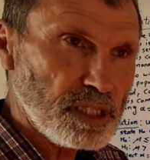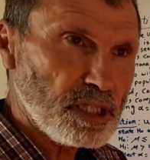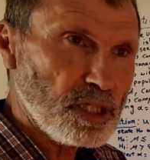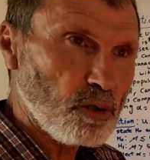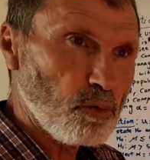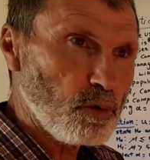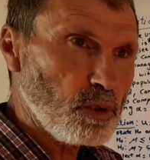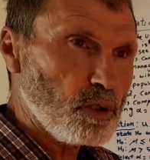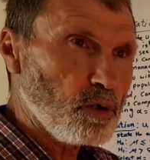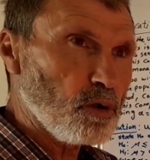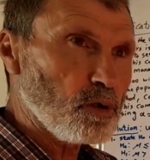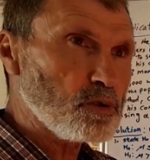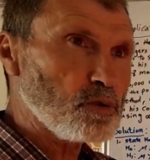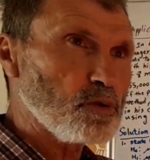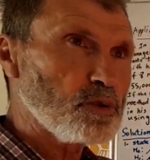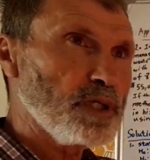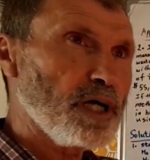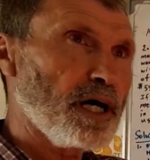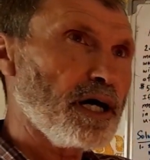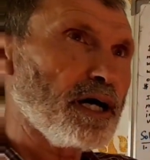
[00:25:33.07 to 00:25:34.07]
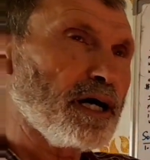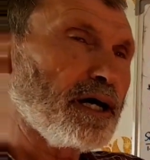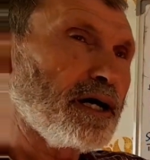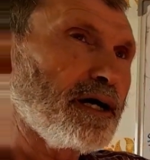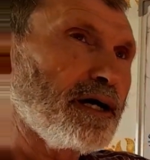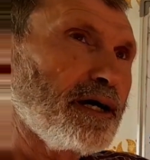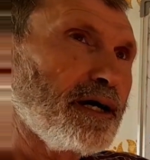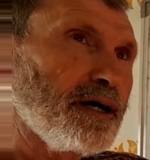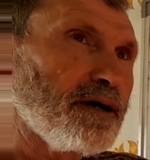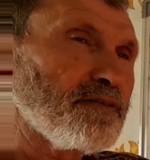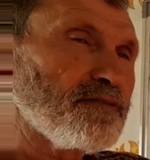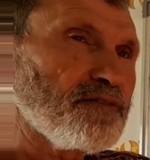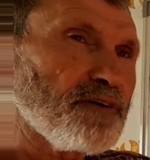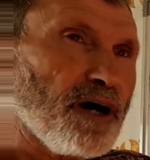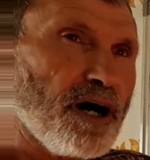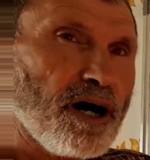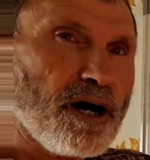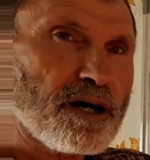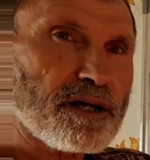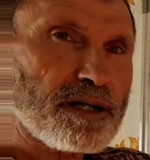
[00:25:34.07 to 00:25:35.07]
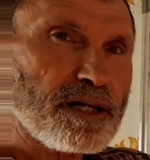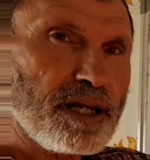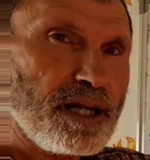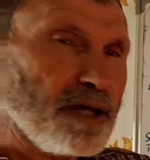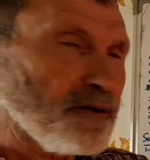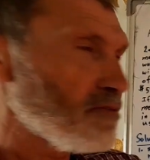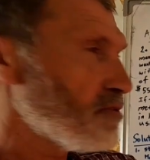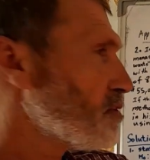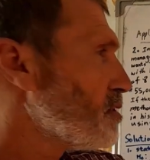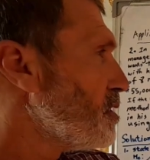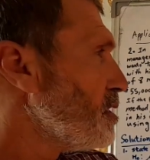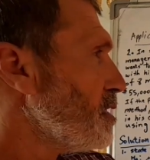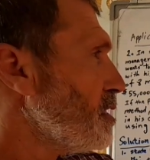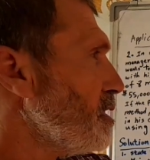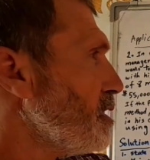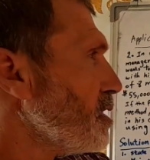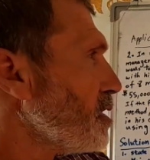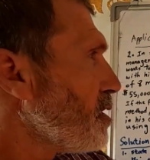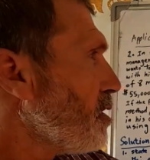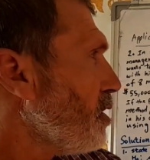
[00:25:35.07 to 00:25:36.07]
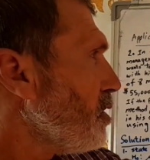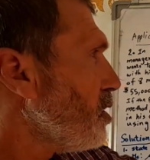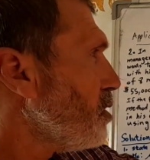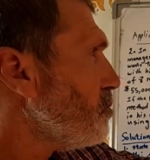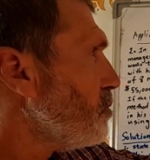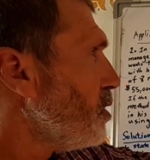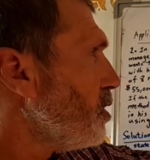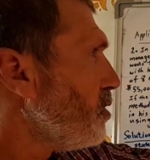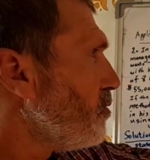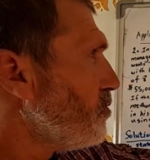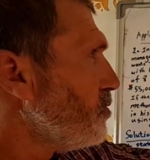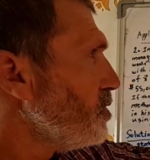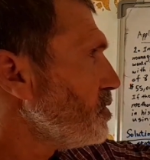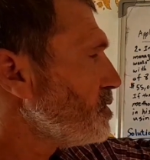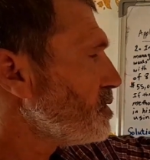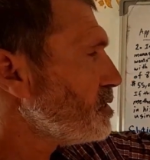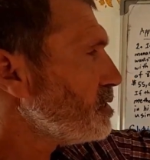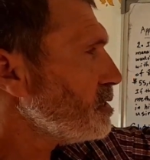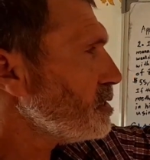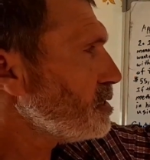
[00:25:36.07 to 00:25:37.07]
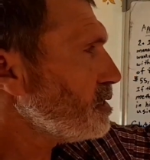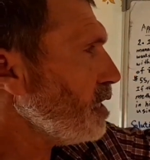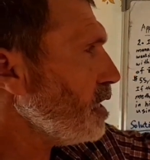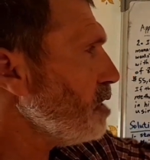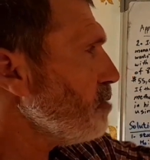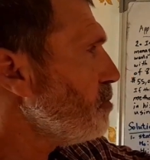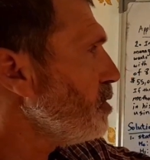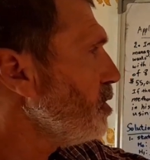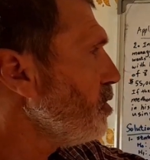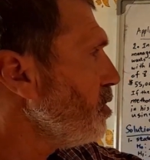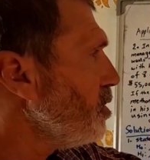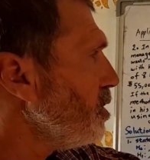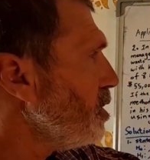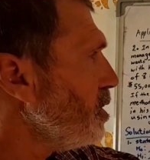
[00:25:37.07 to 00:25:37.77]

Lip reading: We go to the far left column of this table,